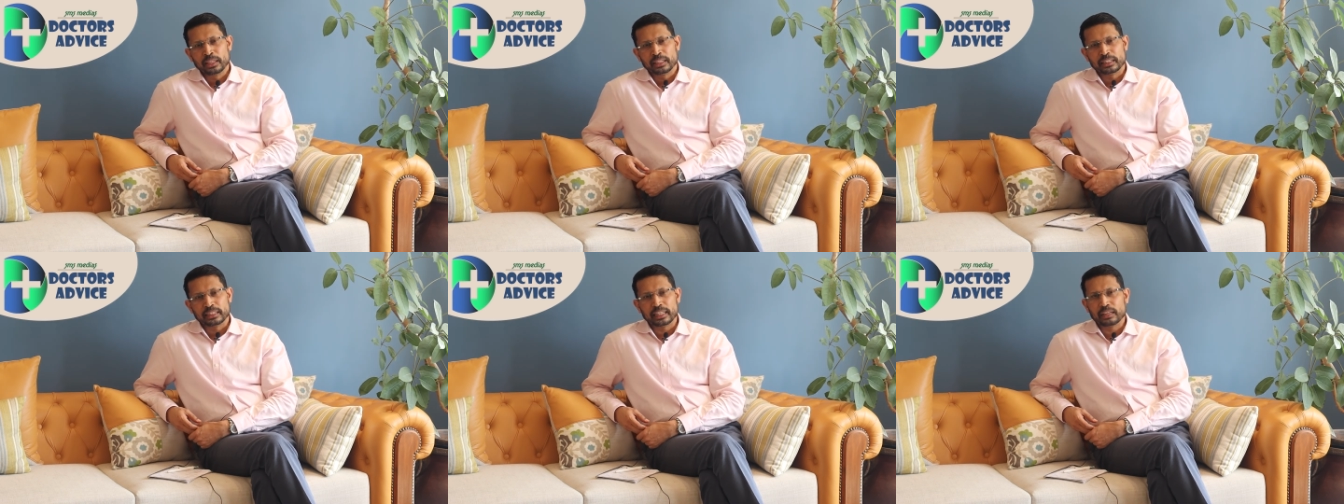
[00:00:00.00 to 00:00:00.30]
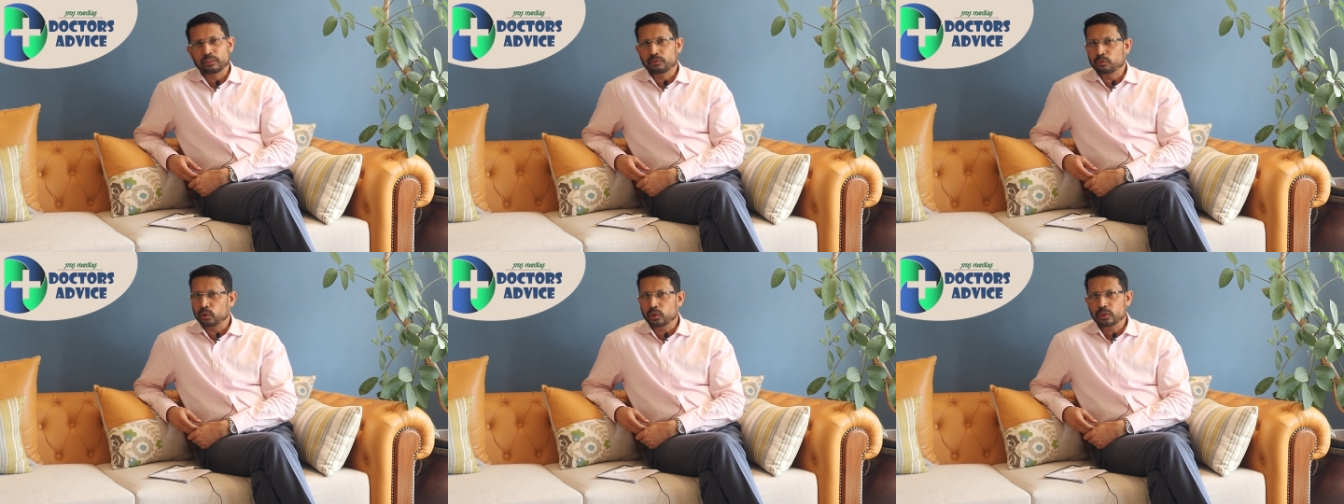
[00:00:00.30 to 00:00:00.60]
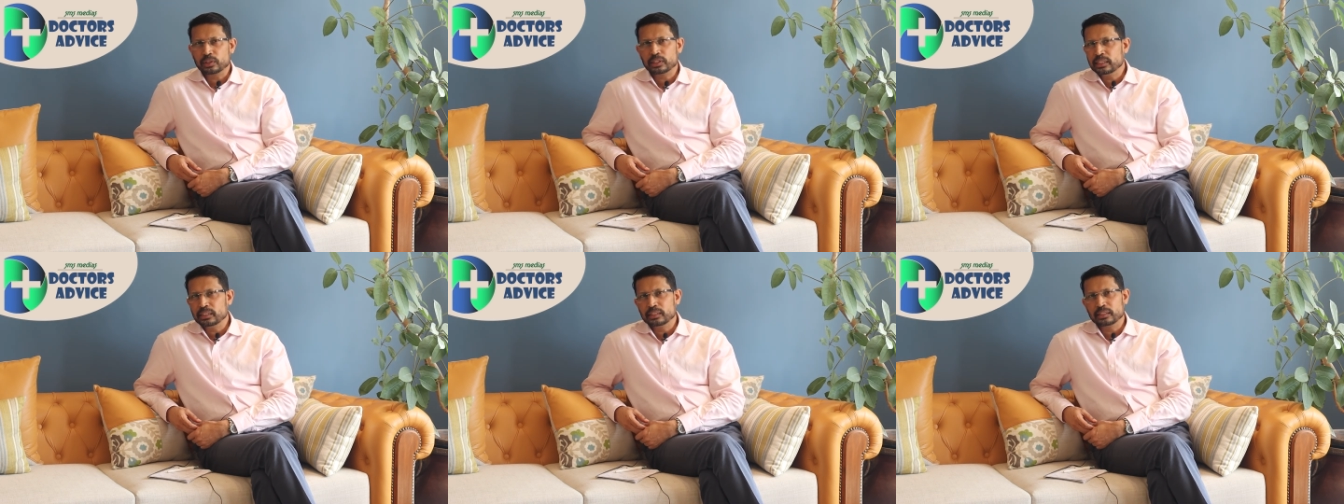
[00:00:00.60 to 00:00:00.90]
there
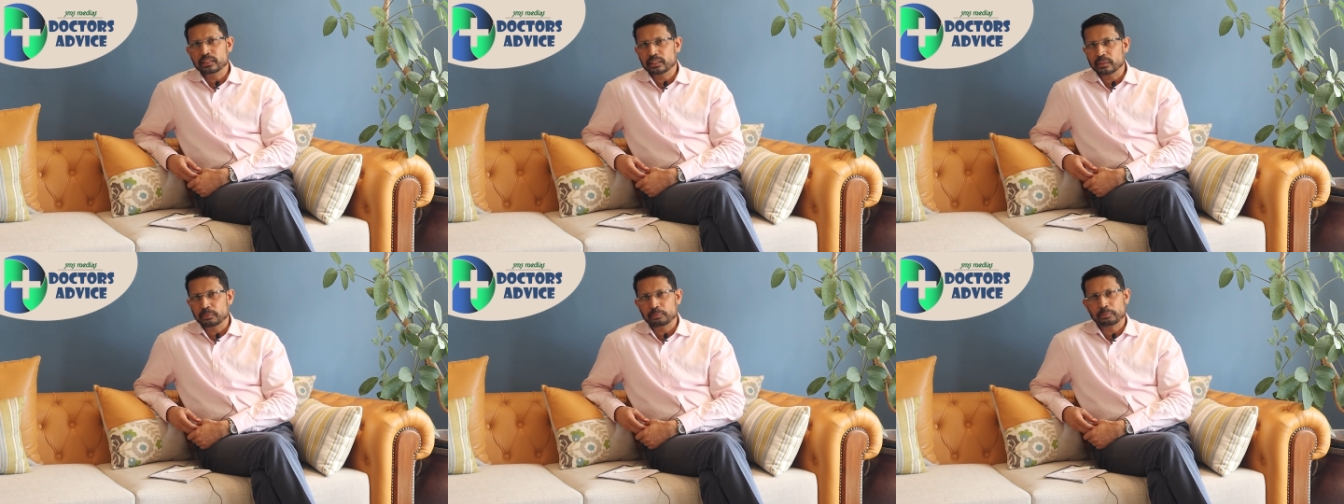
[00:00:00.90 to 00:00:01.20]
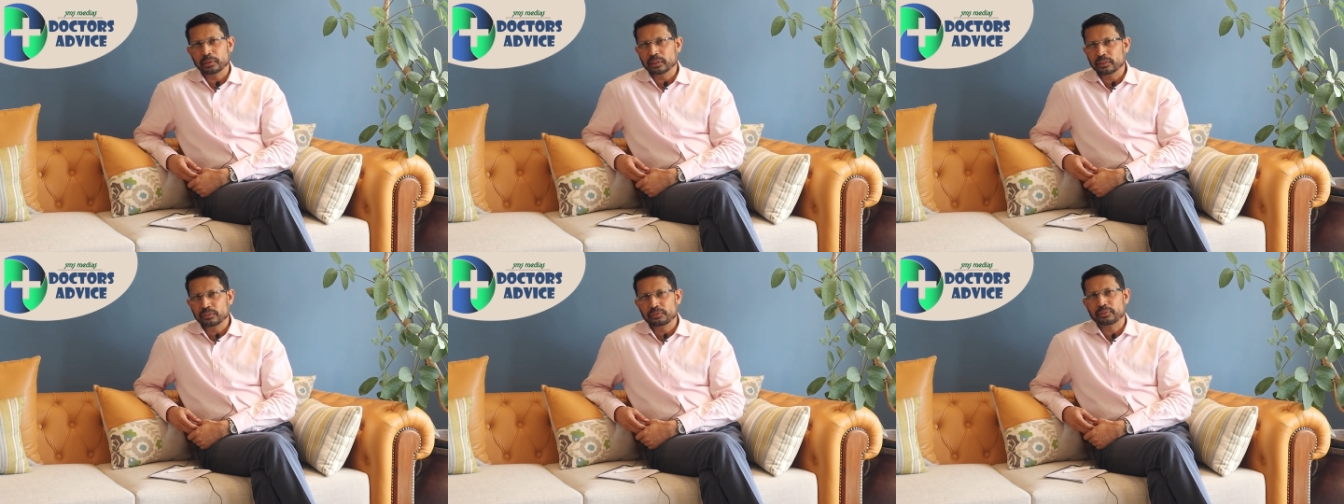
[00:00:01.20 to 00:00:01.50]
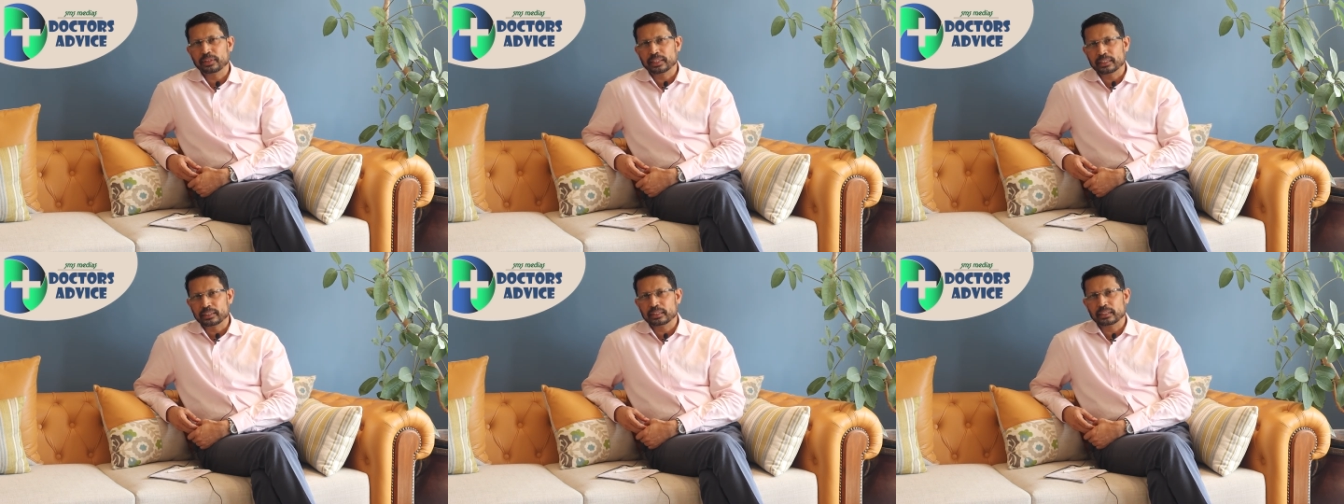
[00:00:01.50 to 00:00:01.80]
wasn't
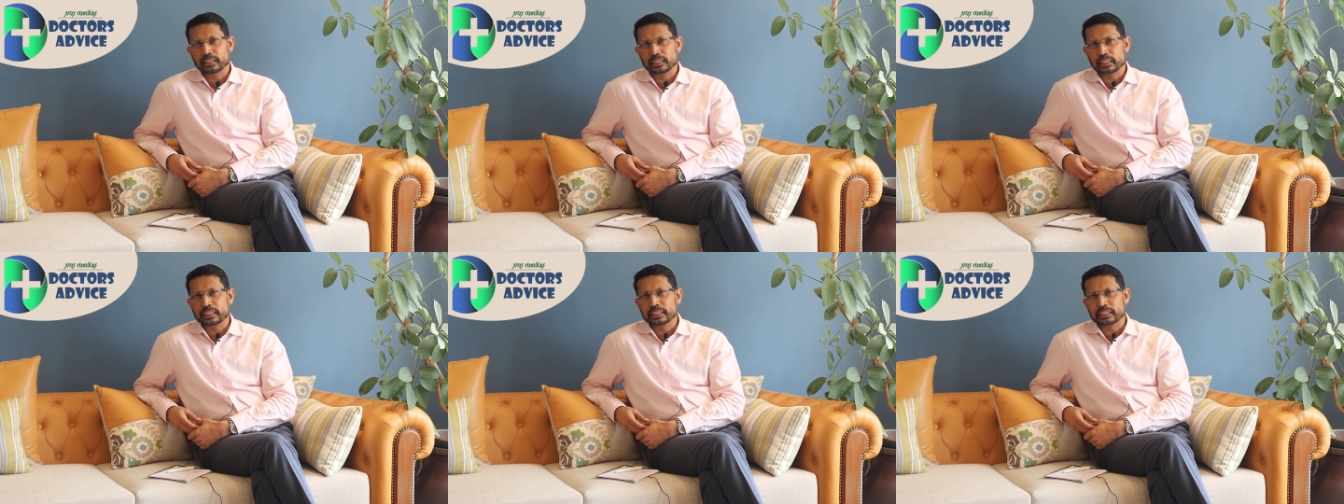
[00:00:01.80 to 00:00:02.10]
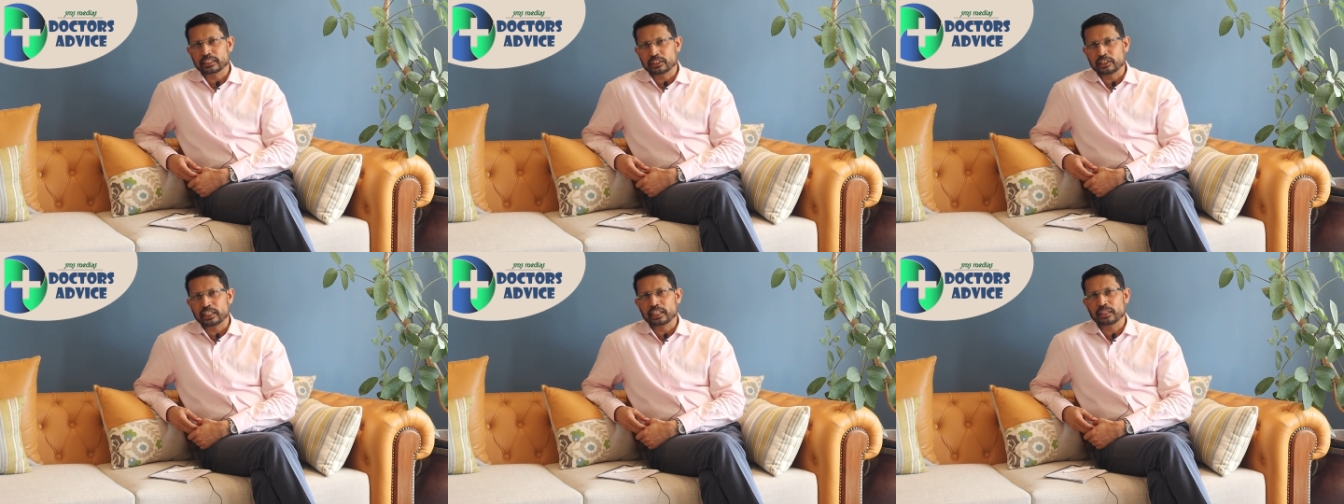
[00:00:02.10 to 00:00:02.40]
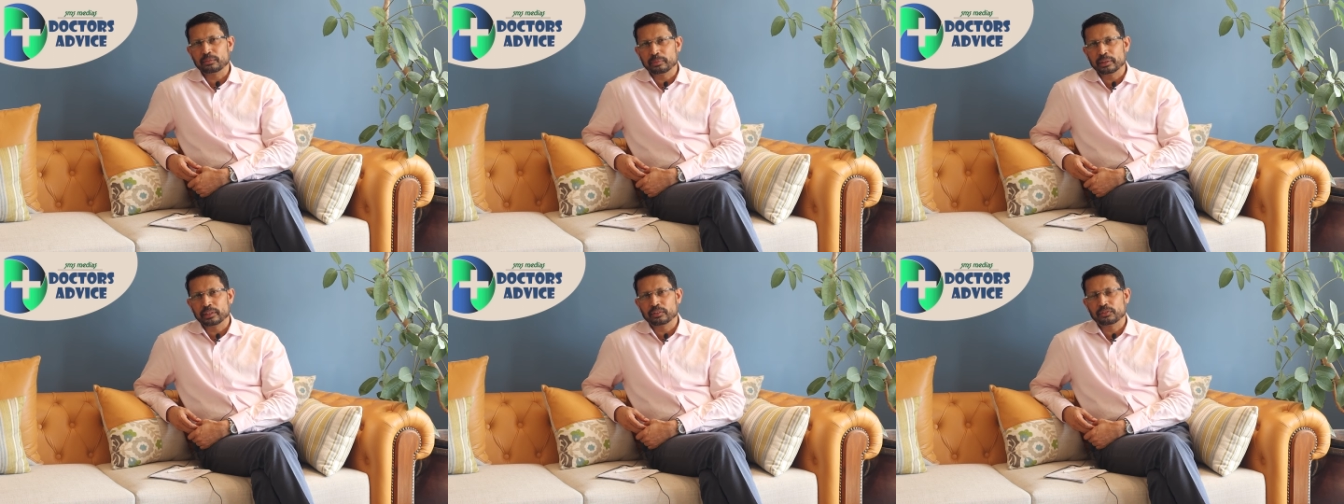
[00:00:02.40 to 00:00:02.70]
perfect
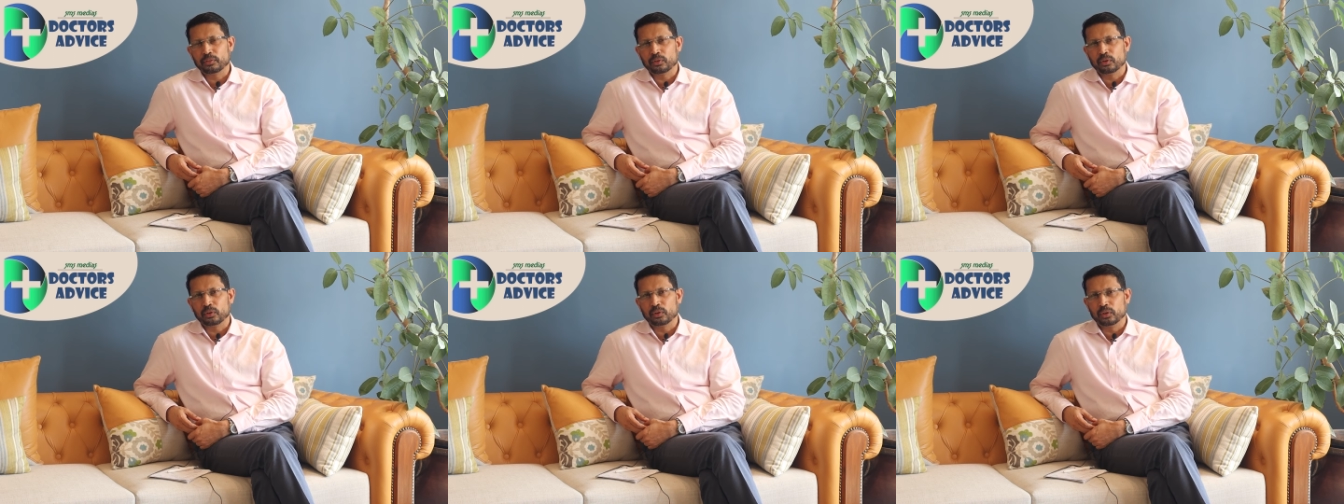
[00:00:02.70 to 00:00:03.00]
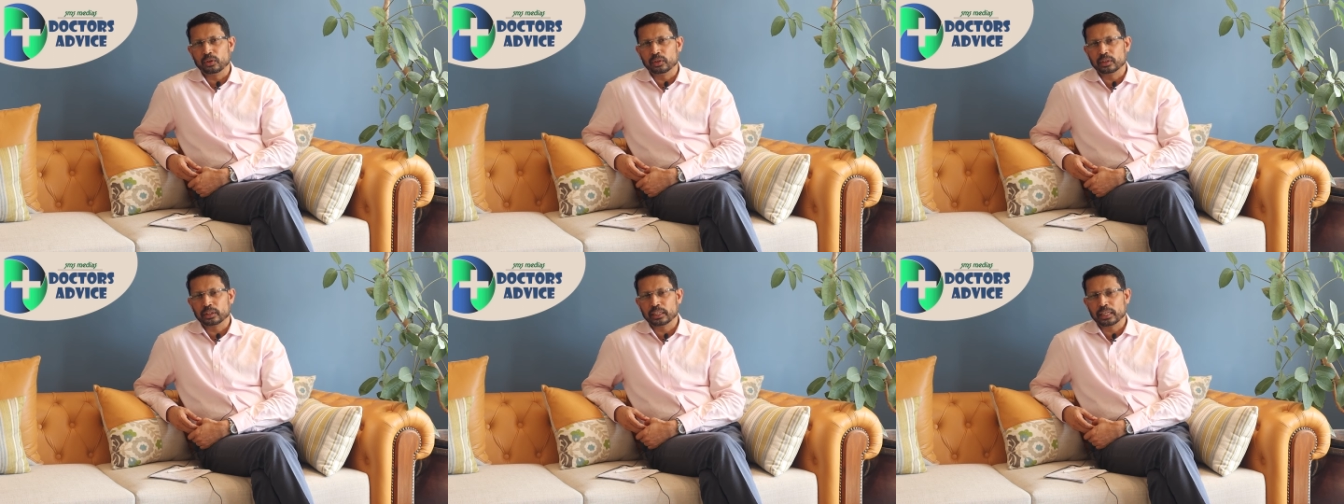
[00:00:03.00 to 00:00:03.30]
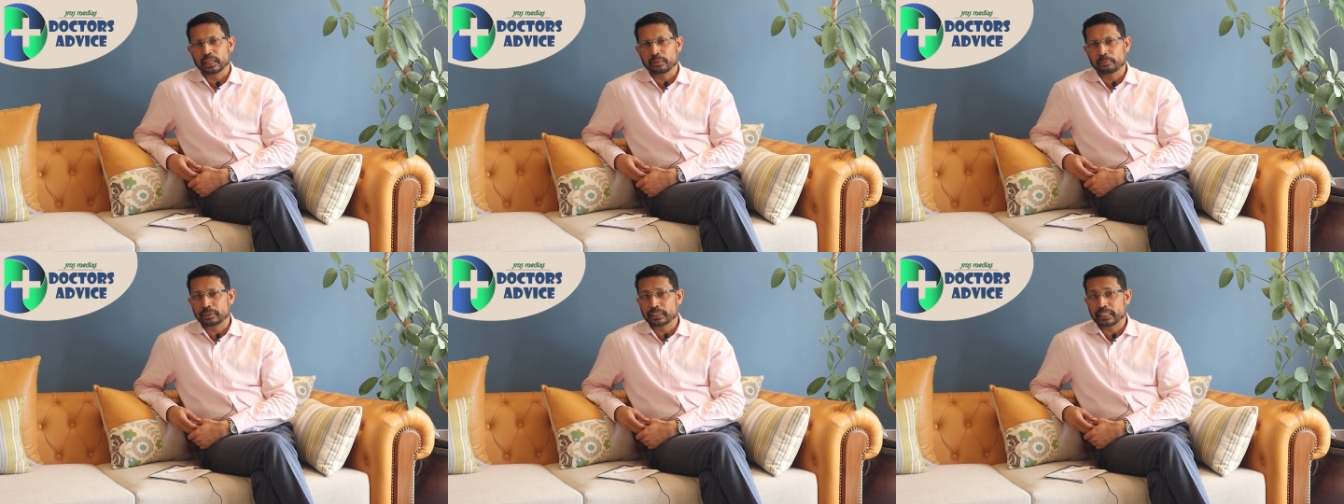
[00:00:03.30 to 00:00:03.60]
treatment for
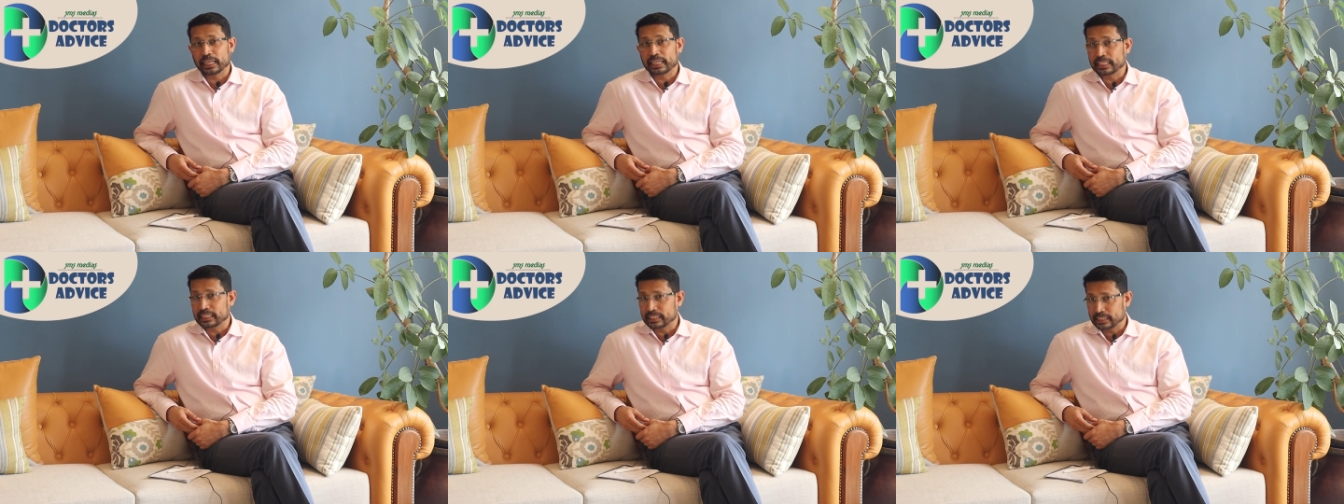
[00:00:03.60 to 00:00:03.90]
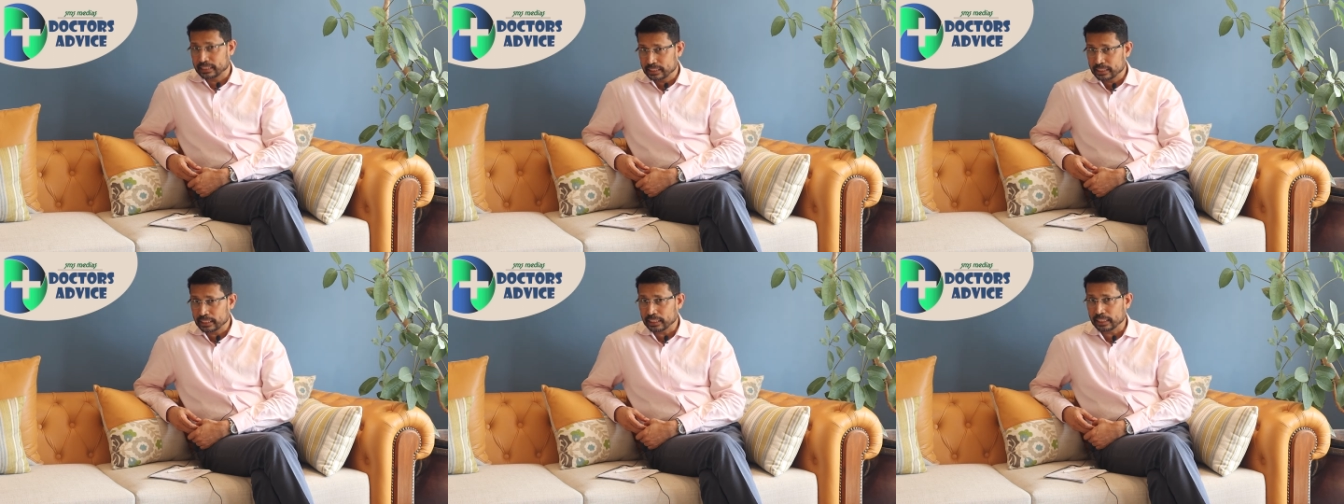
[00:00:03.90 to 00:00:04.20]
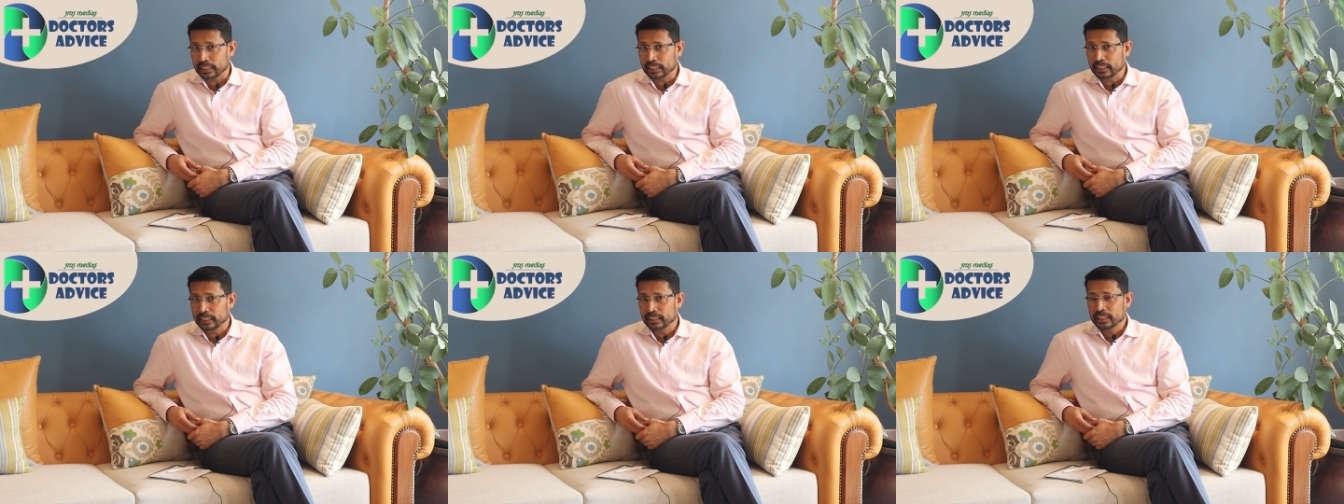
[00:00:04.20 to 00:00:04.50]
hepatitis
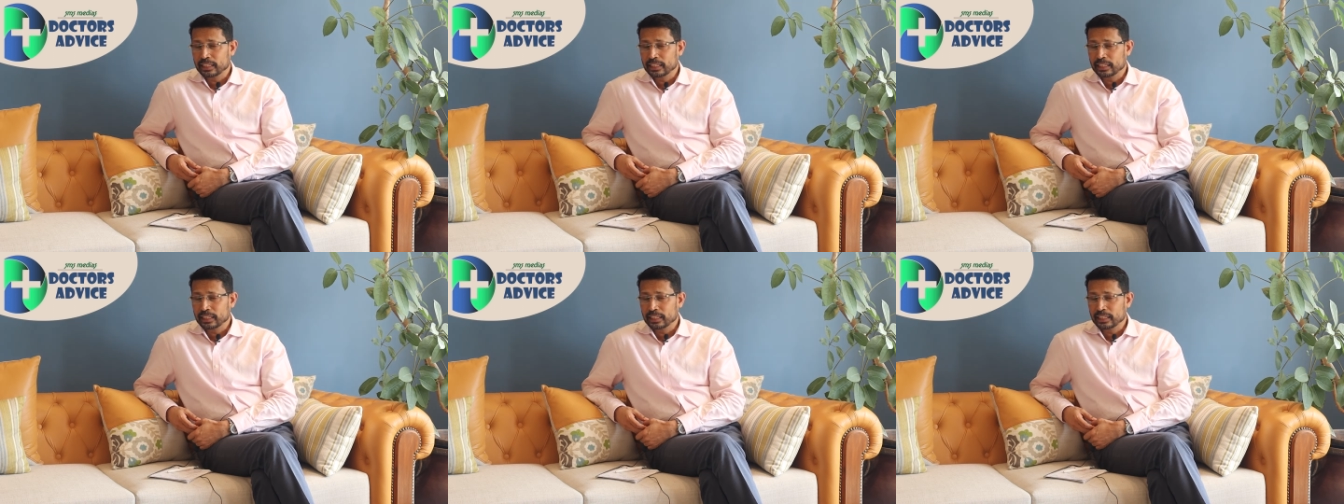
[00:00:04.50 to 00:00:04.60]
C,